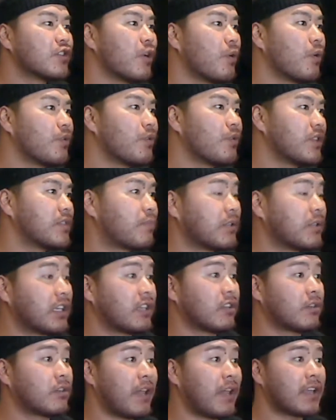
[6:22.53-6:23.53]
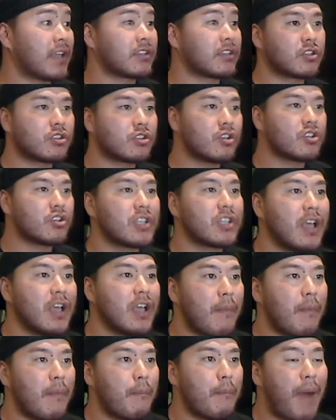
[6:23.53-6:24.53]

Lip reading: So this particular plastic surgeon